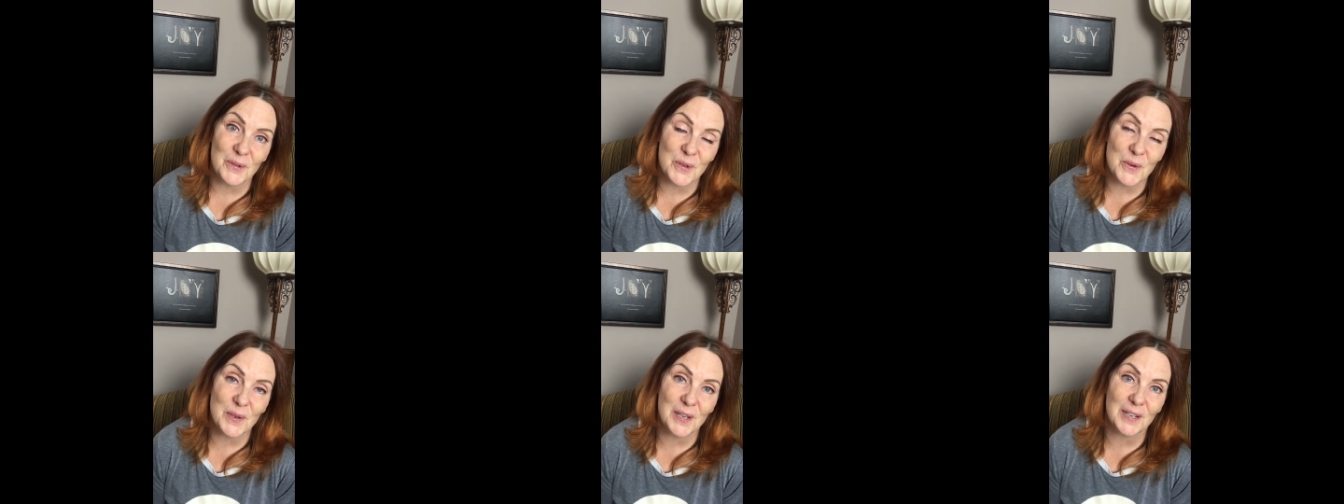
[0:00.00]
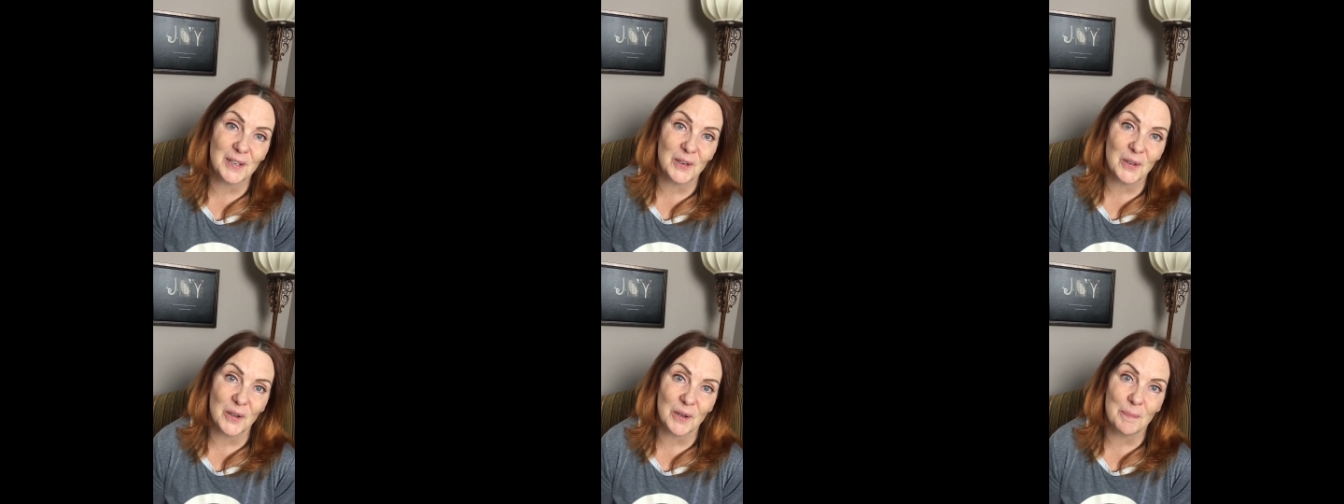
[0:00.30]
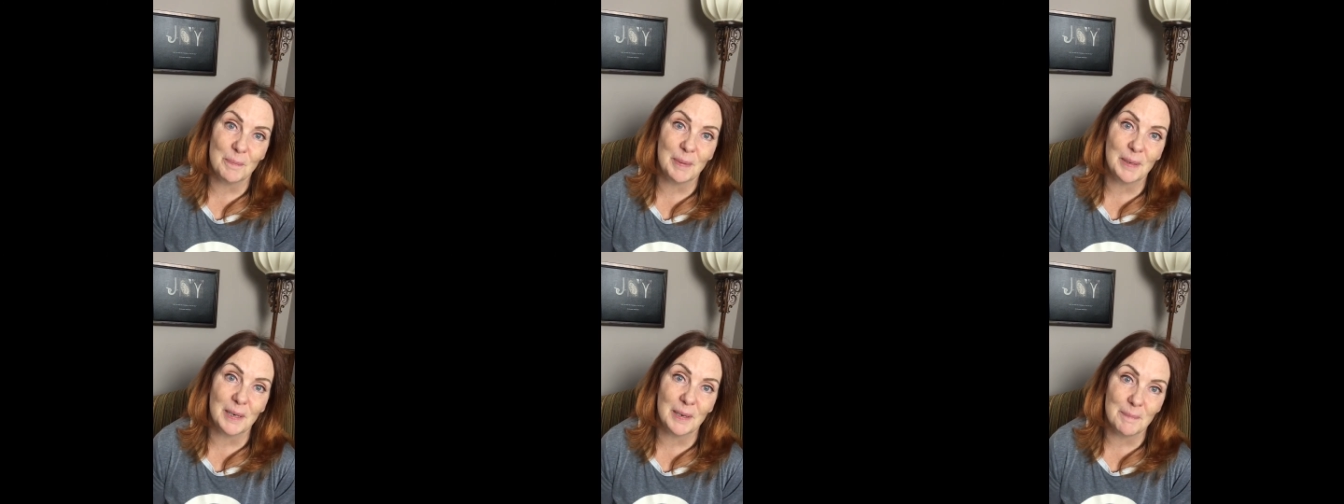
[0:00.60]
you can
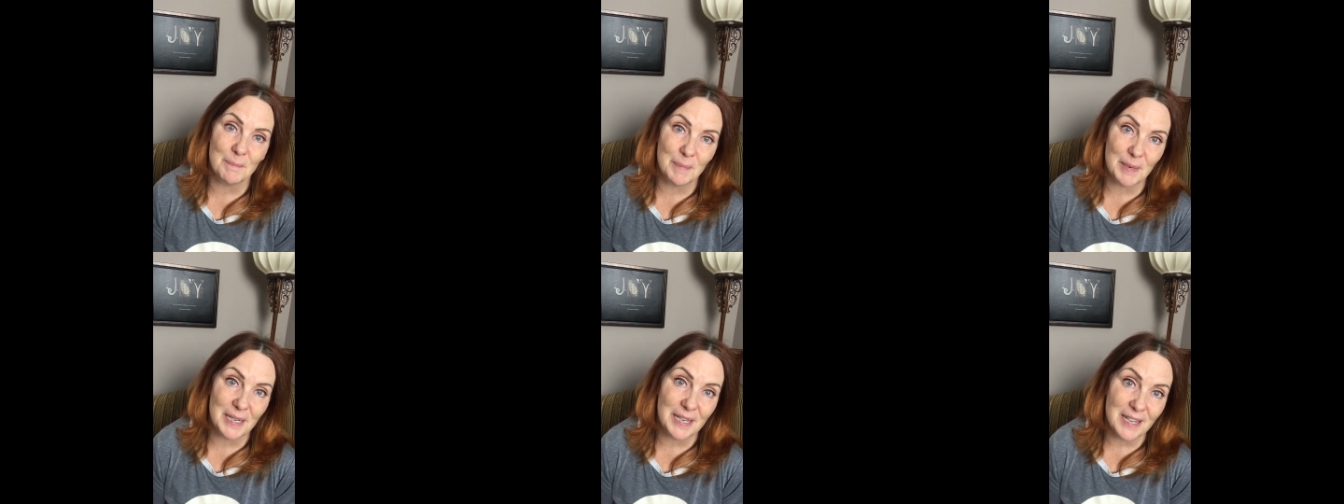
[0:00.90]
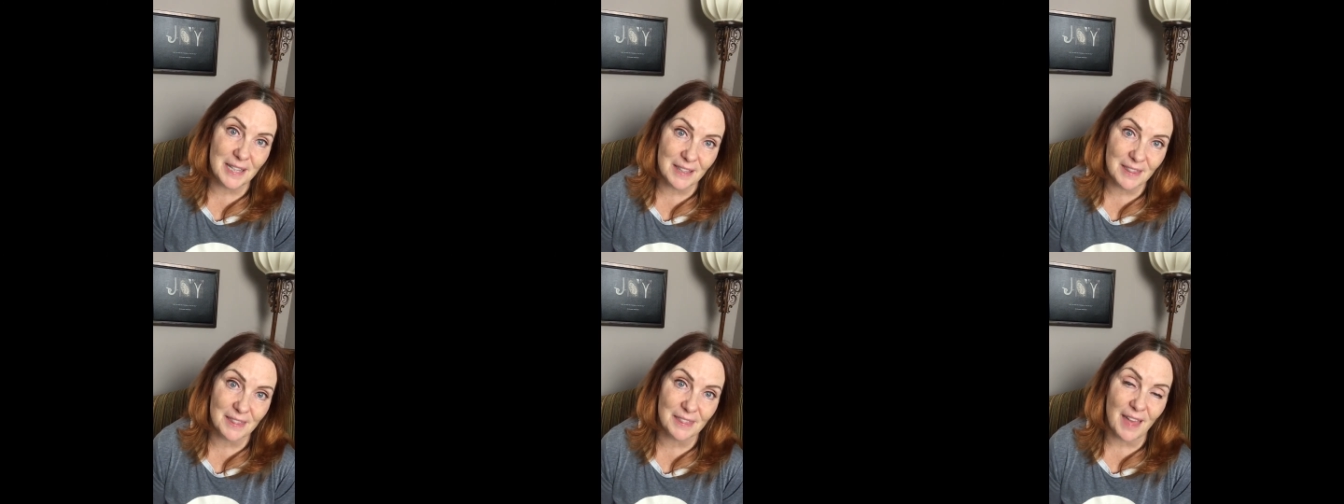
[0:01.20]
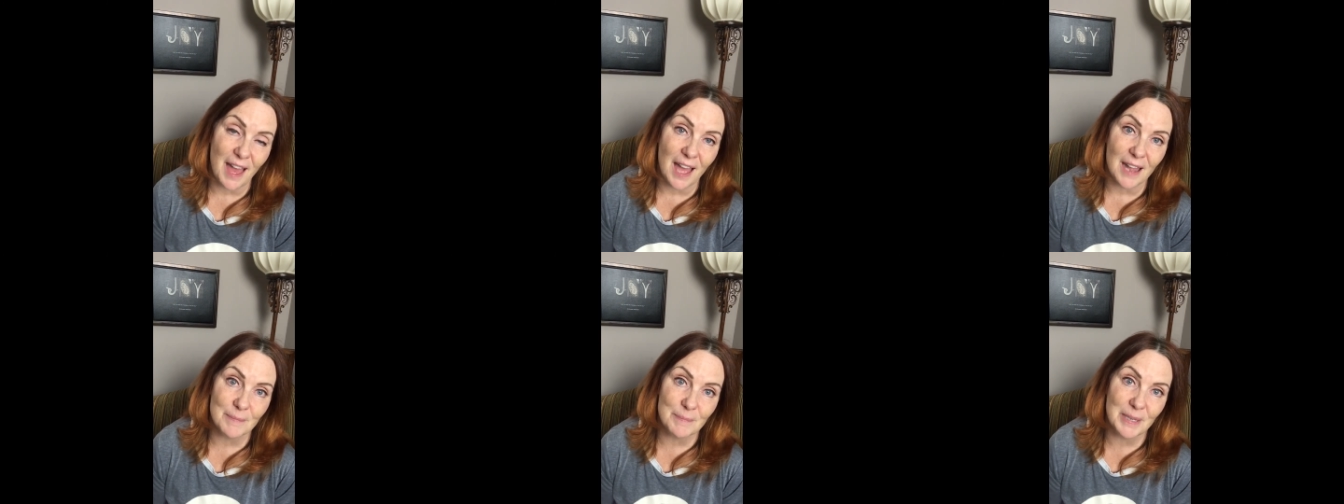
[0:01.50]
look be beneath
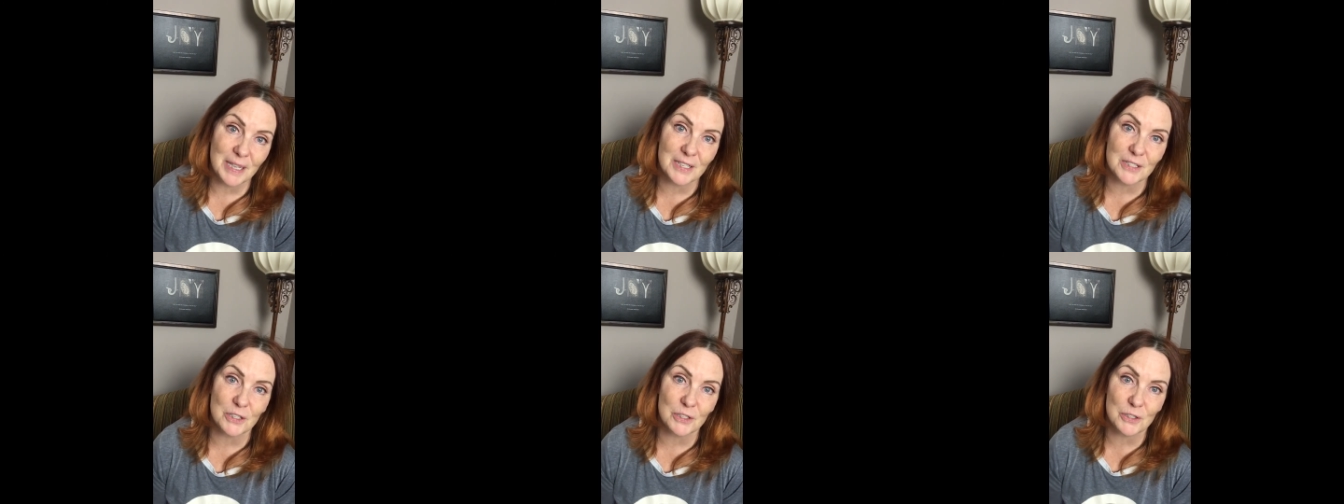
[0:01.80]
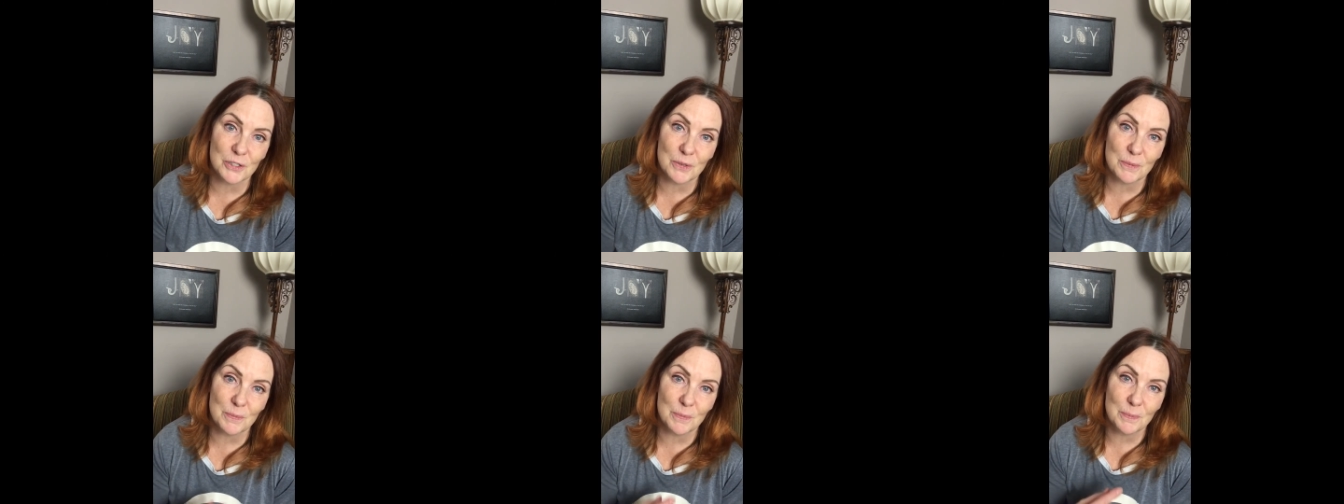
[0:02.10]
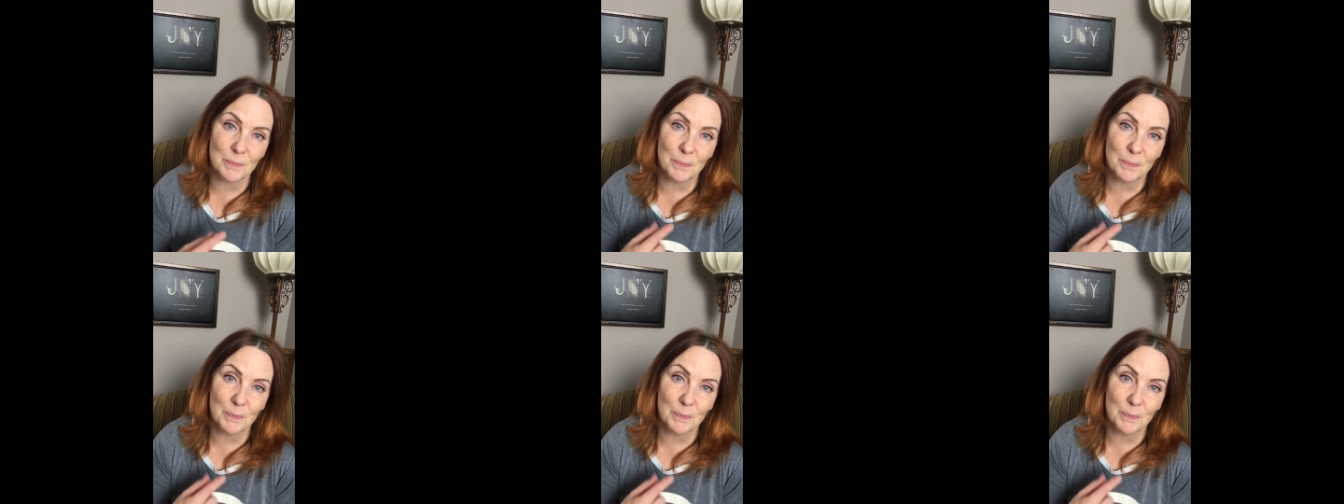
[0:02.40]
that because there's